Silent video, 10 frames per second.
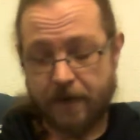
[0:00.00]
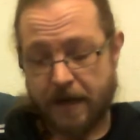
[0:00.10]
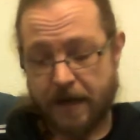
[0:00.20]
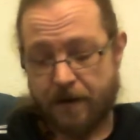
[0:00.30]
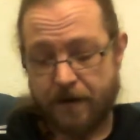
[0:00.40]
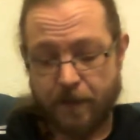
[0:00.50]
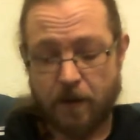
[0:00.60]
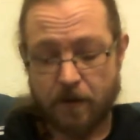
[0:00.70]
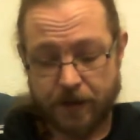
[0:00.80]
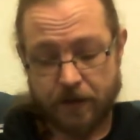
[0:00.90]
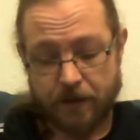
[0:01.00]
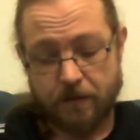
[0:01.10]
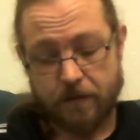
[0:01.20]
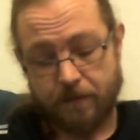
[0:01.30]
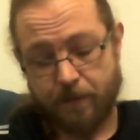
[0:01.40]
lay out your box,
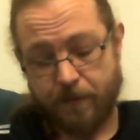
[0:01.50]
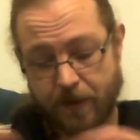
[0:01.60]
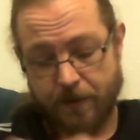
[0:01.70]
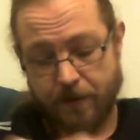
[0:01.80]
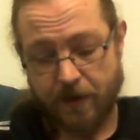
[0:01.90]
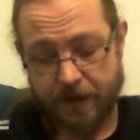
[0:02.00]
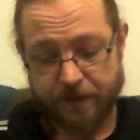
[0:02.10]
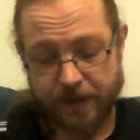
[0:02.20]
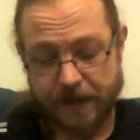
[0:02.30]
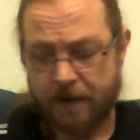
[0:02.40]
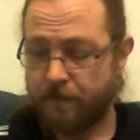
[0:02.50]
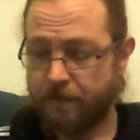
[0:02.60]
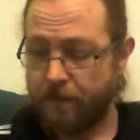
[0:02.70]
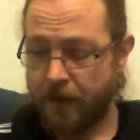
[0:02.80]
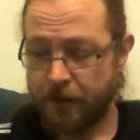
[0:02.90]
put your items in,
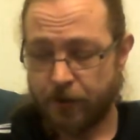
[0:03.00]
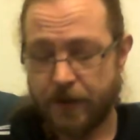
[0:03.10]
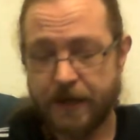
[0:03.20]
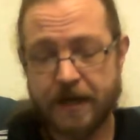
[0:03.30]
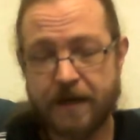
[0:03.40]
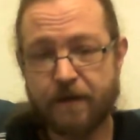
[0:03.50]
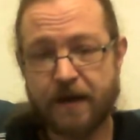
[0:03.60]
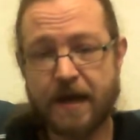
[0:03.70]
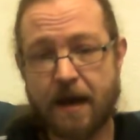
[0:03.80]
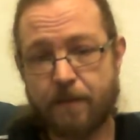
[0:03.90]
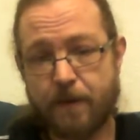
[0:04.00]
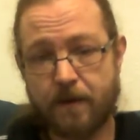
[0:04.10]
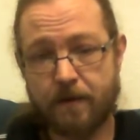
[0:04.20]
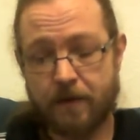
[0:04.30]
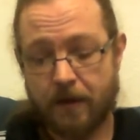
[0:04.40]
make sure you leave a gap,
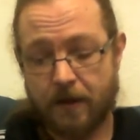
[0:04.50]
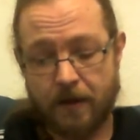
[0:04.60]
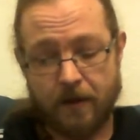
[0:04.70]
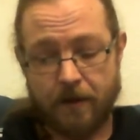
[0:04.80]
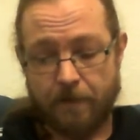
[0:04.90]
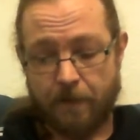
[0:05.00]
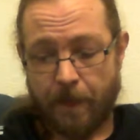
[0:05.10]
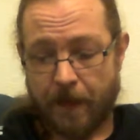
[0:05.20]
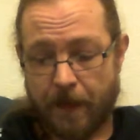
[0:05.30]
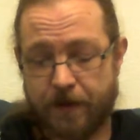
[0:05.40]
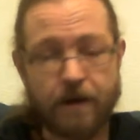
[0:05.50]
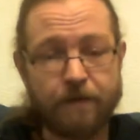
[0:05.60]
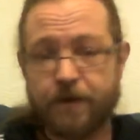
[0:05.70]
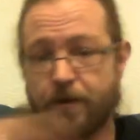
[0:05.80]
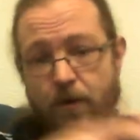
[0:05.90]
but you don't have
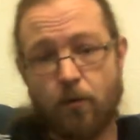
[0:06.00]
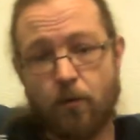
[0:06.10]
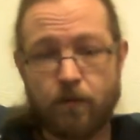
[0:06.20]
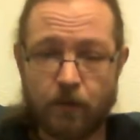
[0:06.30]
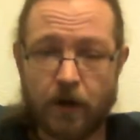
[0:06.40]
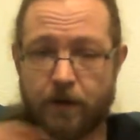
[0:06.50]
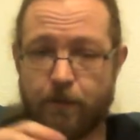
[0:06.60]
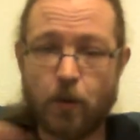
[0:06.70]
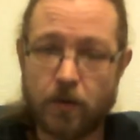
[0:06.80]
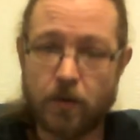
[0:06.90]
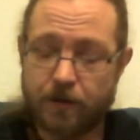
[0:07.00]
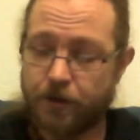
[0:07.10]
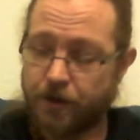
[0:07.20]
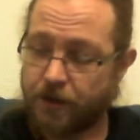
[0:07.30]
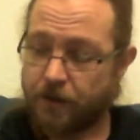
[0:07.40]
to do it all like a border,
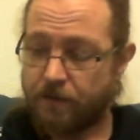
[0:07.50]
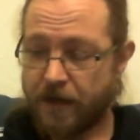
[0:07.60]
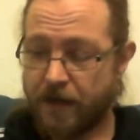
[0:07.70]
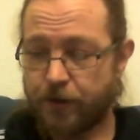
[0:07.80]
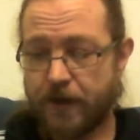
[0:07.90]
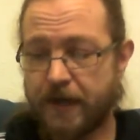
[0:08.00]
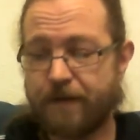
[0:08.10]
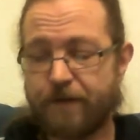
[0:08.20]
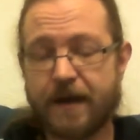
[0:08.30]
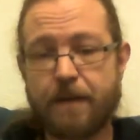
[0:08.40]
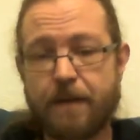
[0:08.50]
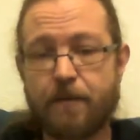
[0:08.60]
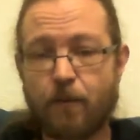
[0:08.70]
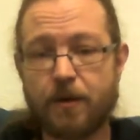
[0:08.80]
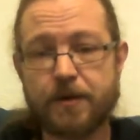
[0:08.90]
just make sure you leave a gap
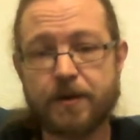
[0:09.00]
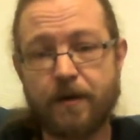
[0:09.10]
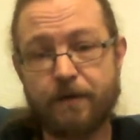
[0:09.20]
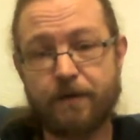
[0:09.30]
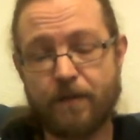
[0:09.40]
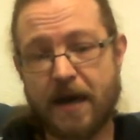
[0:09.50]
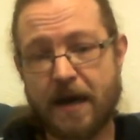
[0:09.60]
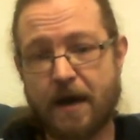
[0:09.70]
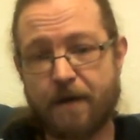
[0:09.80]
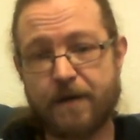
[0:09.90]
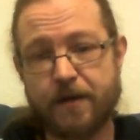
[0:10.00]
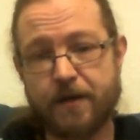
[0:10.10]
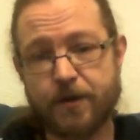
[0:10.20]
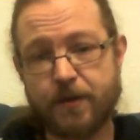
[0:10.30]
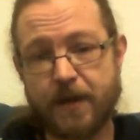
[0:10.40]
at one side of about half an
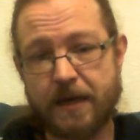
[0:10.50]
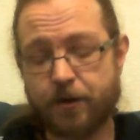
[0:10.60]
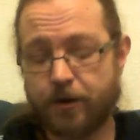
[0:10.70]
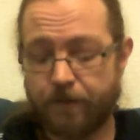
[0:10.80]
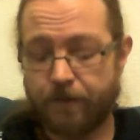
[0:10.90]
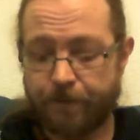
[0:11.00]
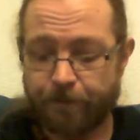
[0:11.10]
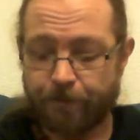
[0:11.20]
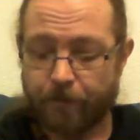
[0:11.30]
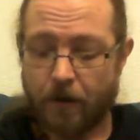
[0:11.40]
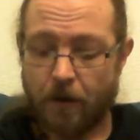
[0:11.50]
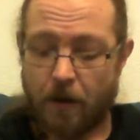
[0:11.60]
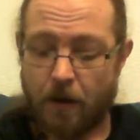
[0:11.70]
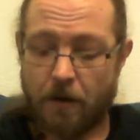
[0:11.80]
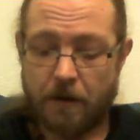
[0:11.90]
inch to an inch,
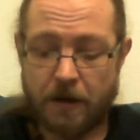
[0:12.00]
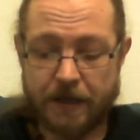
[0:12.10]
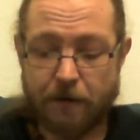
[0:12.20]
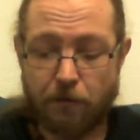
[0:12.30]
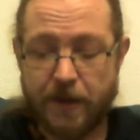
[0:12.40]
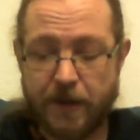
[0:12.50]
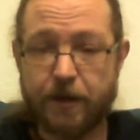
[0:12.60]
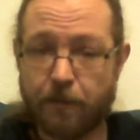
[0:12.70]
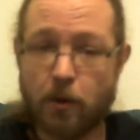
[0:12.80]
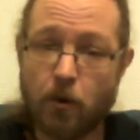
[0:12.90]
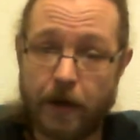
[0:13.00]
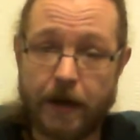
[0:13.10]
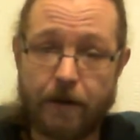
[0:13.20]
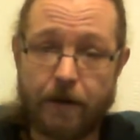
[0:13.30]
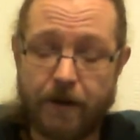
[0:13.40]
and that will be your
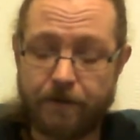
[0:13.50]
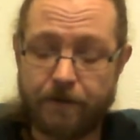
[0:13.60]
pouring area.